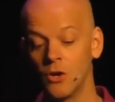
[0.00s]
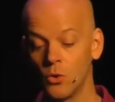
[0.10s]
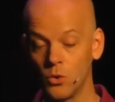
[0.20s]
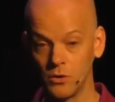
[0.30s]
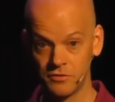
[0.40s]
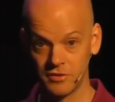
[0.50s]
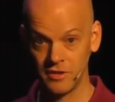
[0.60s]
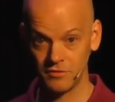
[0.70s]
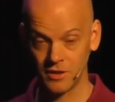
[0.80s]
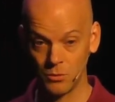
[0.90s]
quad
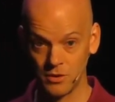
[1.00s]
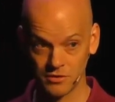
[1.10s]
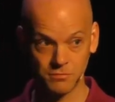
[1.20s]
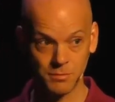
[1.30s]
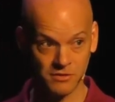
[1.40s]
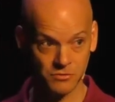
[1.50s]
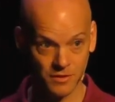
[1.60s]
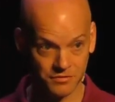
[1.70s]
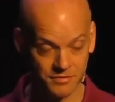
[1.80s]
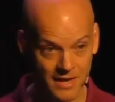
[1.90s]
saving a workspace with
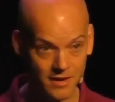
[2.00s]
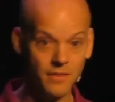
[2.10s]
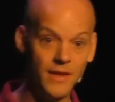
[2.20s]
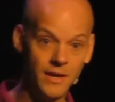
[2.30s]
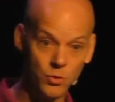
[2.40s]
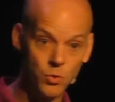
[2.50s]
a stack and then